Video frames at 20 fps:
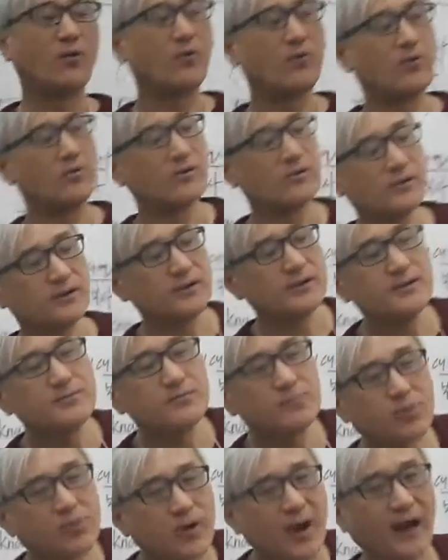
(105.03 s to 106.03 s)
or
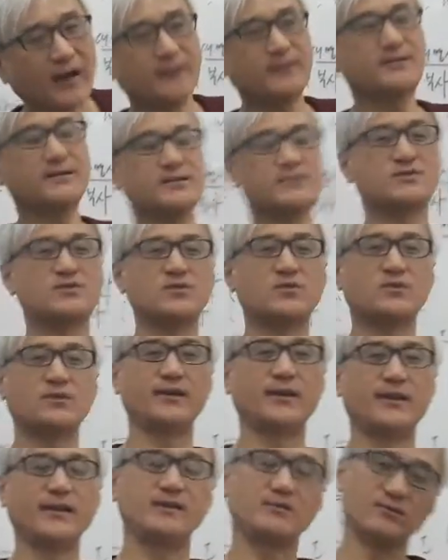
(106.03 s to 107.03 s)
practice
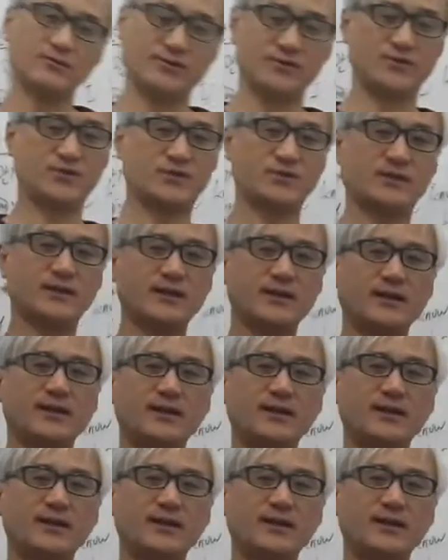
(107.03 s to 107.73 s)
your English.